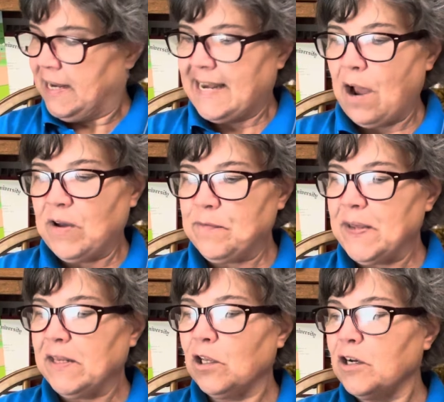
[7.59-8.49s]
Now, we've
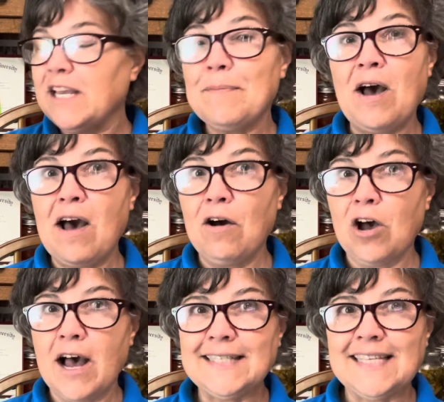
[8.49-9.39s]
been learning about how
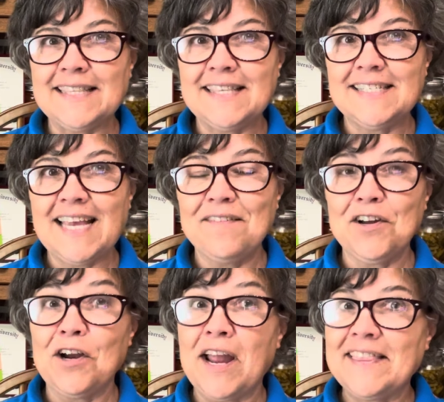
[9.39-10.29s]
God sent the
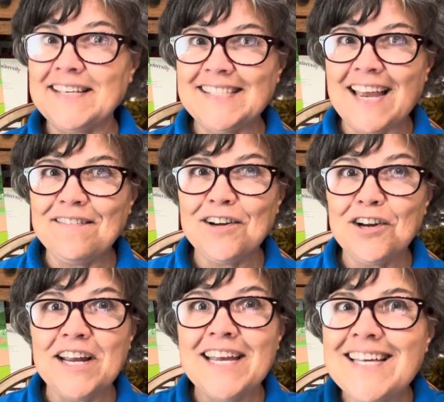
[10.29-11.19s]
Savior, and the Savior
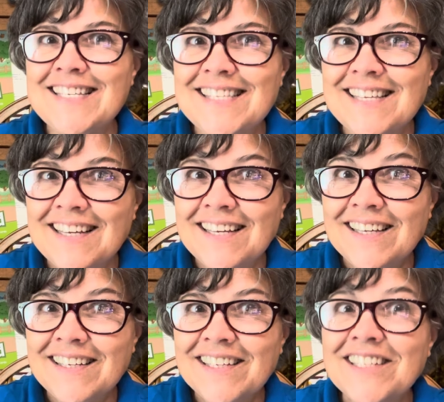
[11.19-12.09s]
is
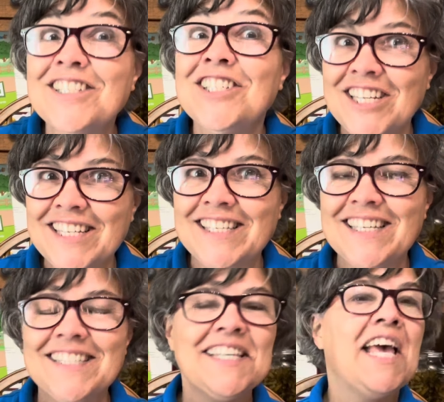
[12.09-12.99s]

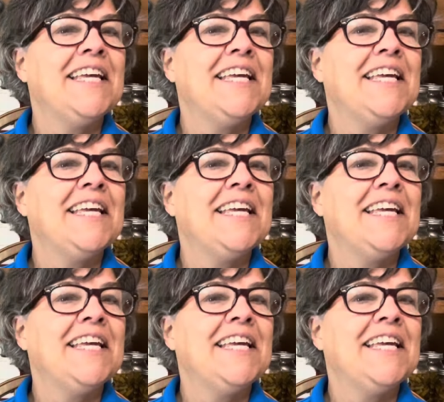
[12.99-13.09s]
Jesus.